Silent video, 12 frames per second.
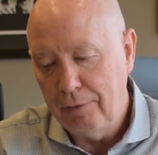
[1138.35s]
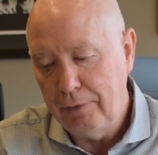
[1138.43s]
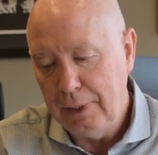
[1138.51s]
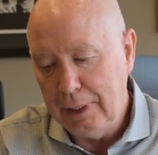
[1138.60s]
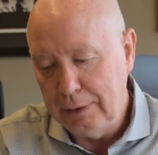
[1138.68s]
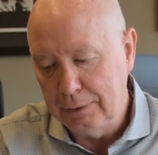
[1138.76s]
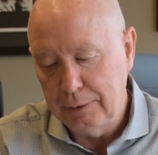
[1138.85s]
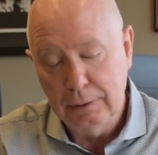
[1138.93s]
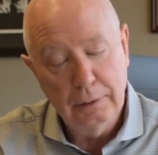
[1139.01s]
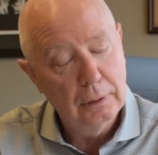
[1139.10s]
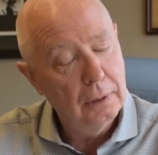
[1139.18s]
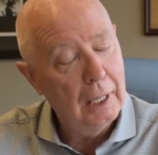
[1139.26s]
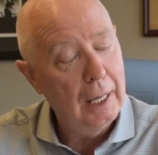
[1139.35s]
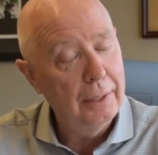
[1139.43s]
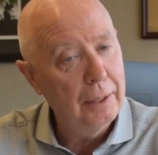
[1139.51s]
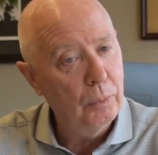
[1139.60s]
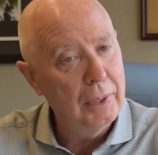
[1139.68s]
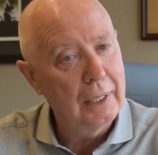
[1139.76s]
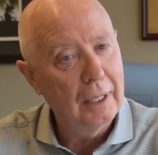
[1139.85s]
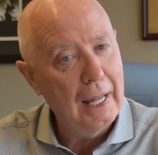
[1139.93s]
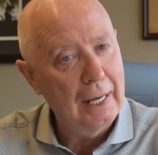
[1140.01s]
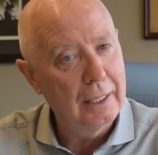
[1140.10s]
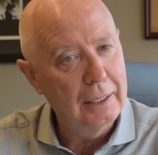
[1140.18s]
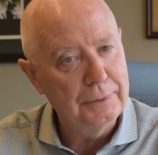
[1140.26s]
fees that we
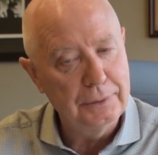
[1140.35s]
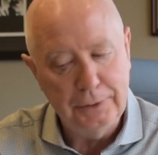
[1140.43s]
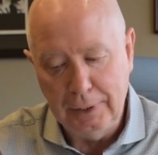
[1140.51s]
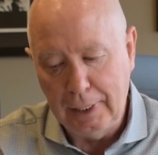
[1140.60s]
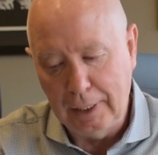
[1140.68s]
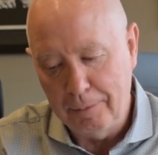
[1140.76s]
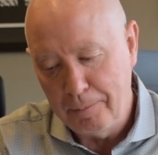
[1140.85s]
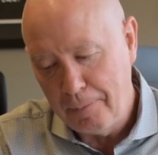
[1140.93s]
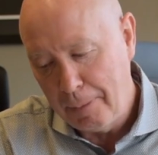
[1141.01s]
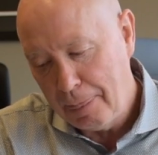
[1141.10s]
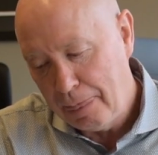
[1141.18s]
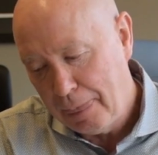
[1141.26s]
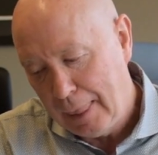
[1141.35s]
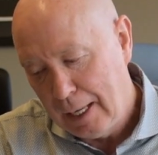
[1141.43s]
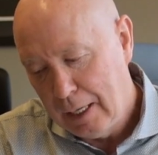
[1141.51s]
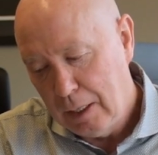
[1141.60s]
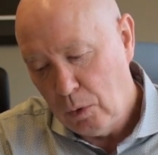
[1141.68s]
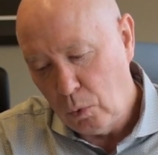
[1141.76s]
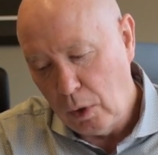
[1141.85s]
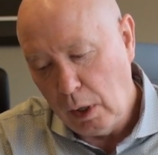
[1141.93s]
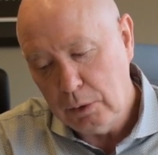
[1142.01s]
collect as a city. We're